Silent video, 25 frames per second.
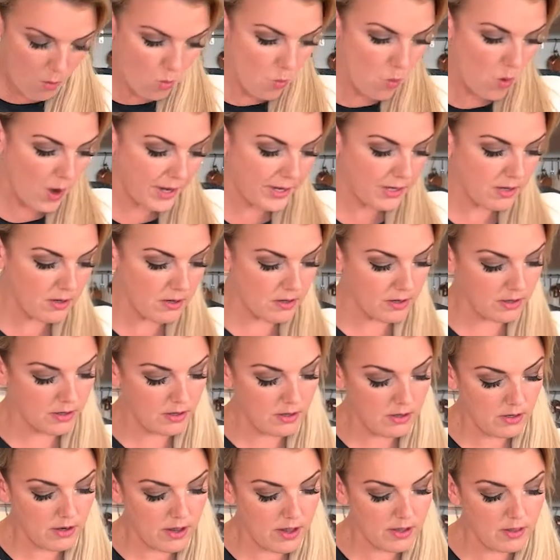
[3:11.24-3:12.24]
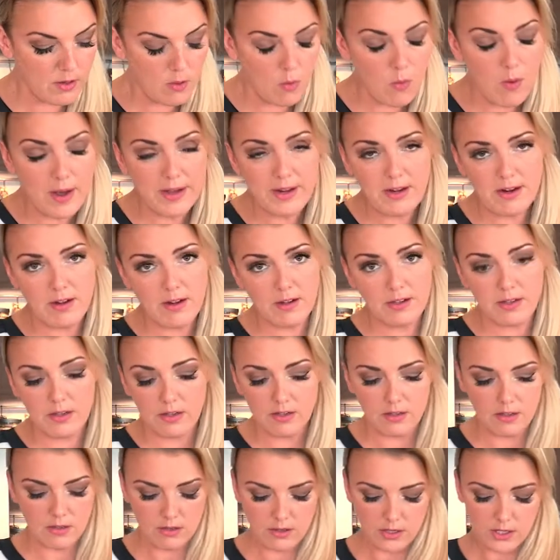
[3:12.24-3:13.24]
white onion, and the white
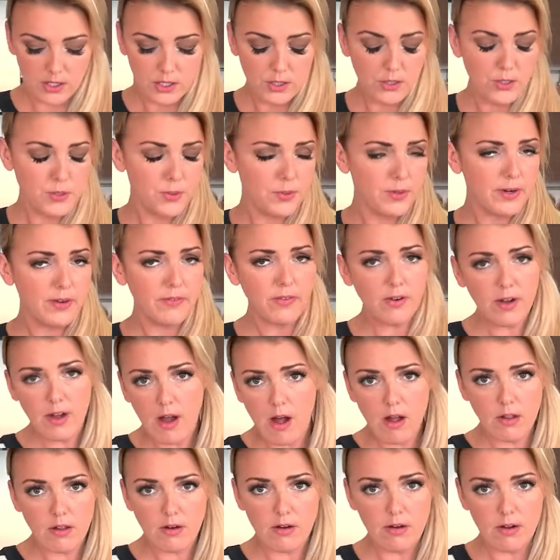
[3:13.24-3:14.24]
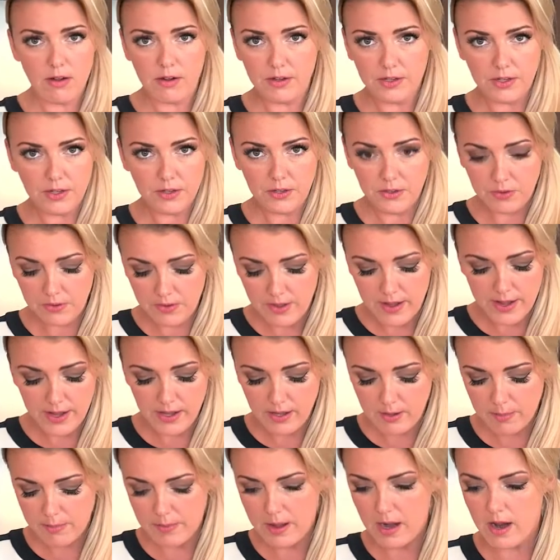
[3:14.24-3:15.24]
onion, you could use whatever color onion you
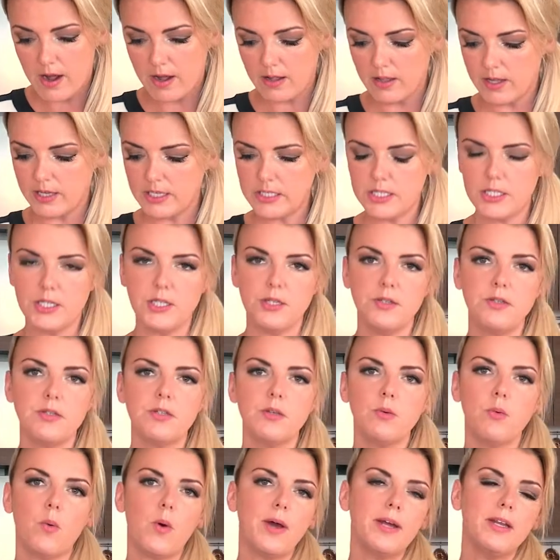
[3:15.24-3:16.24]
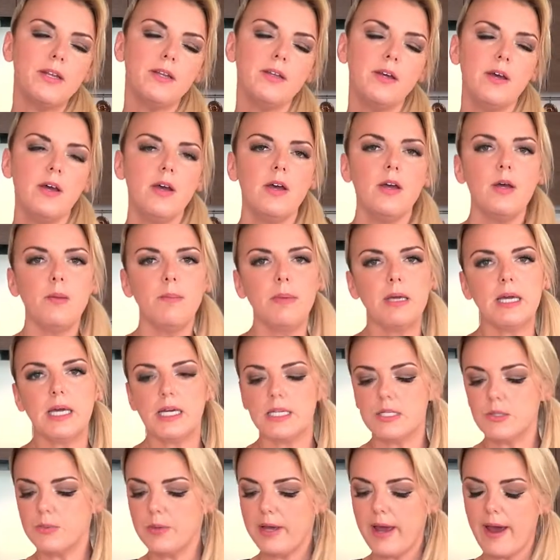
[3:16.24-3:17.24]
like, but I like to use the white
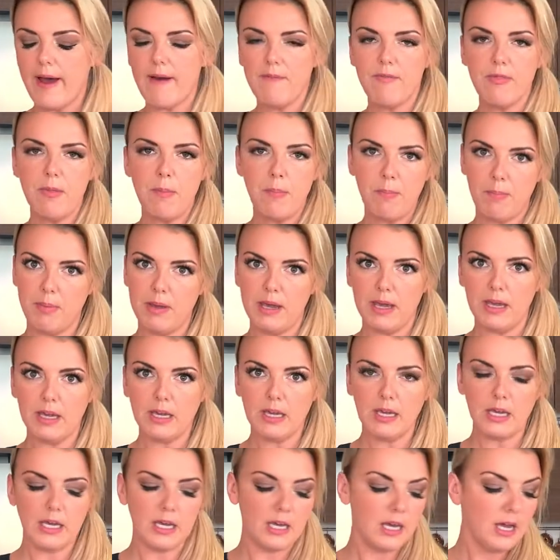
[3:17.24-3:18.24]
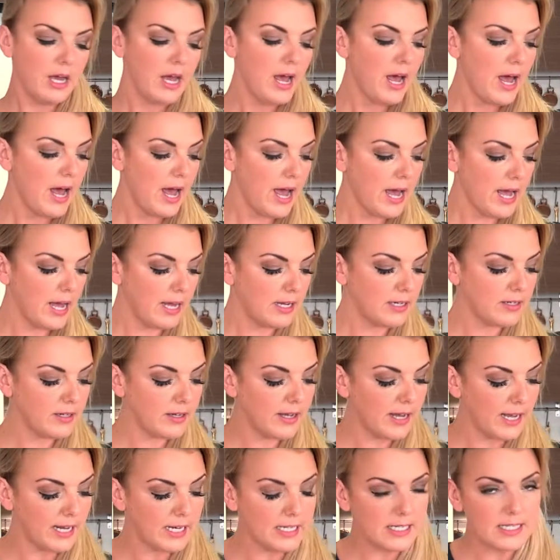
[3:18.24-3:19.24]
because we have the pink, and
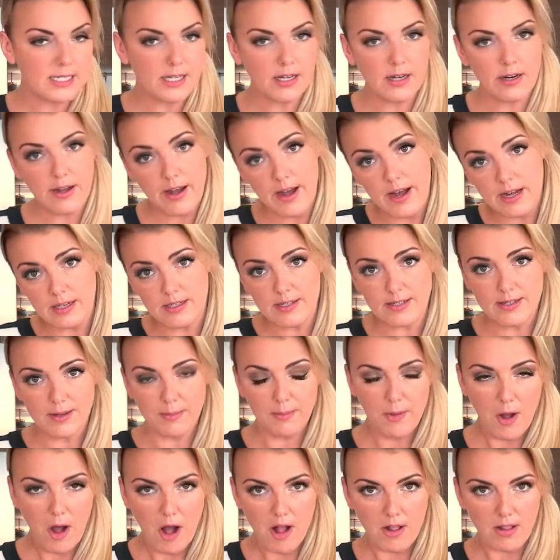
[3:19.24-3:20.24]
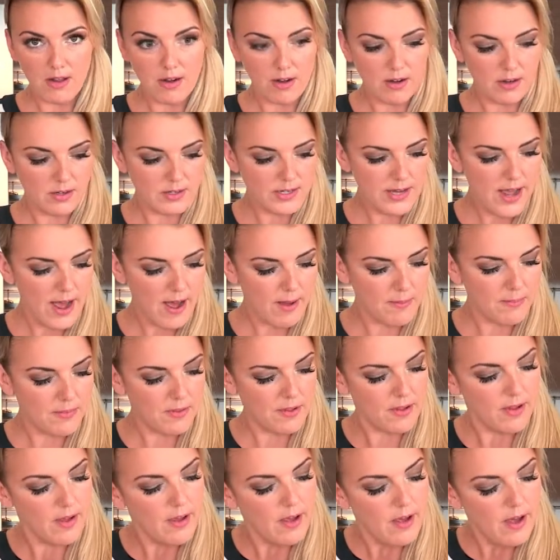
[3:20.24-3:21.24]
again, it's going to add some color
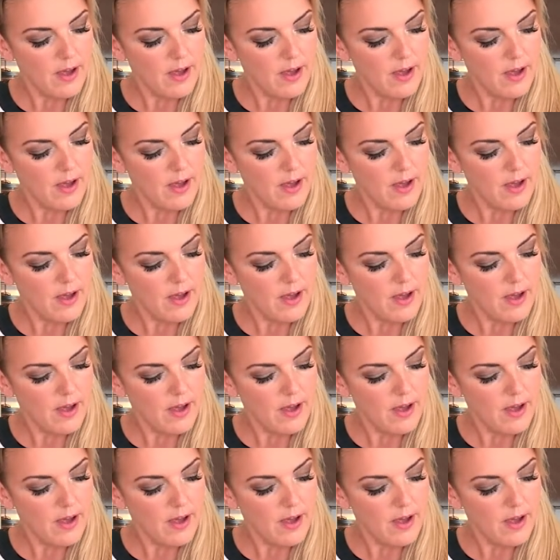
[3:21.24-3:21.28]
depth.